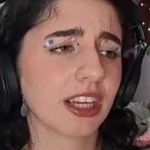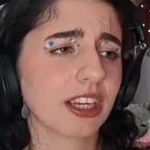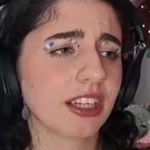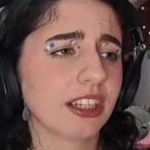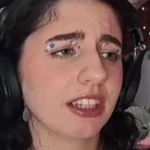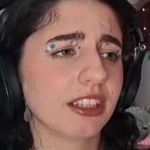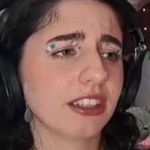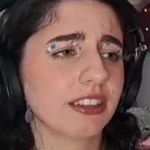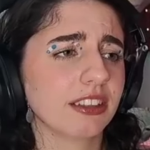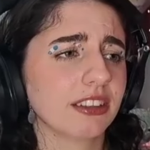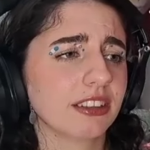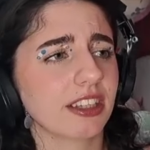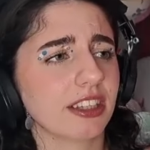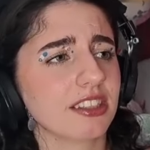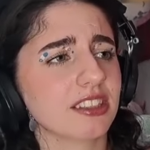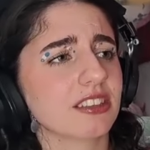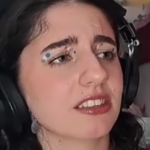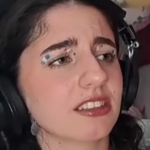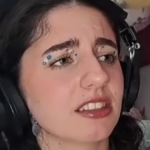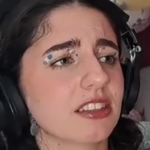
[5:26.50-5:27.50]
Hey, he
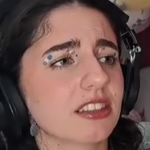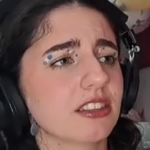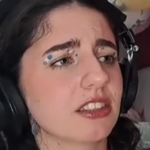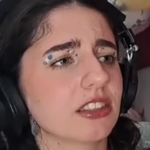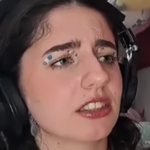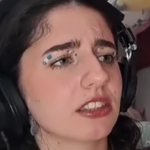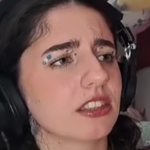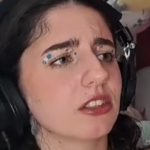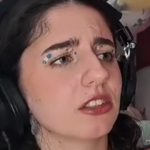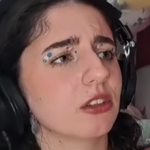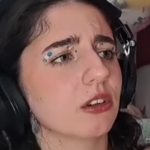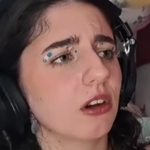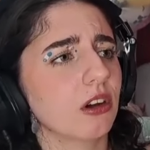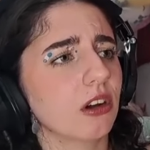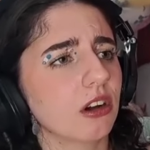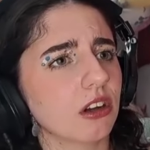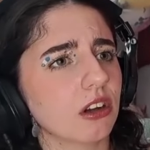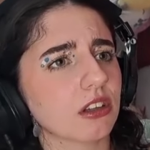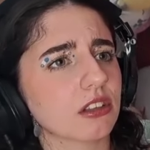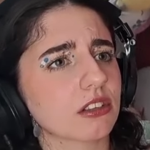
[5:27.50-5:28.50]
exists in your
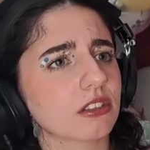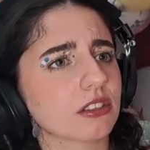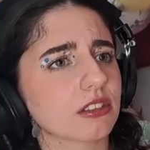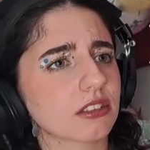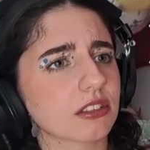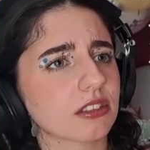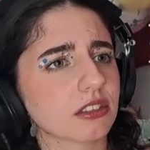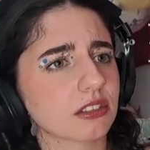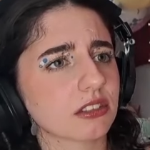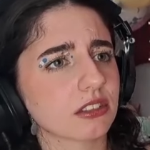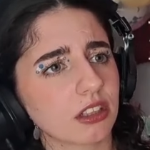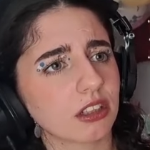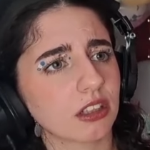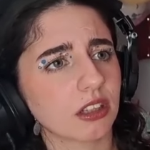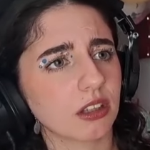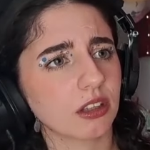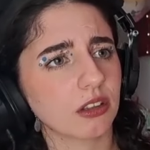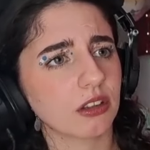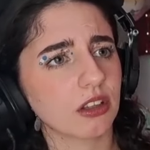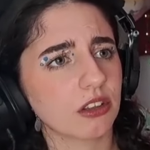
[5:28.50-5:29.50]
hearts. And I
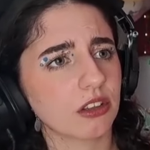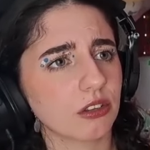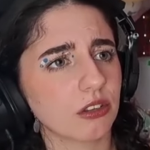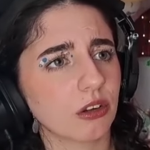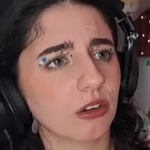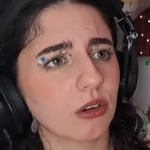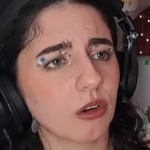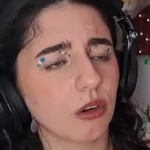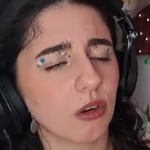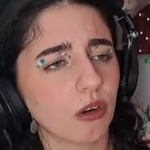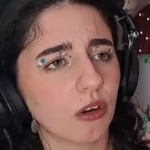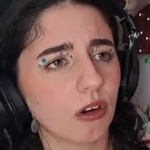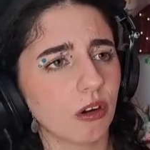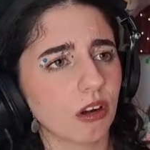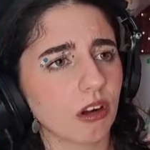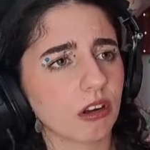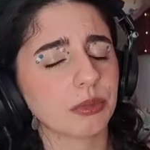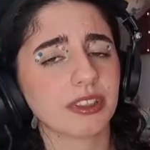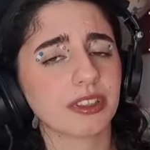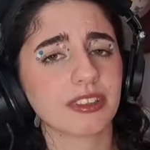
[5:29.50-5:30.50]
know that's not a
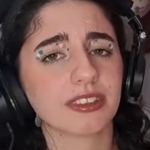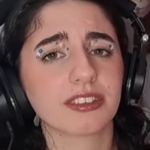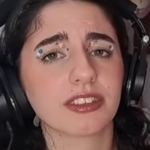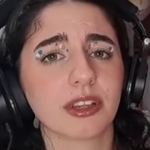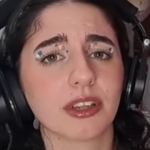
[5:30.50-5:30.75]
lot, but it's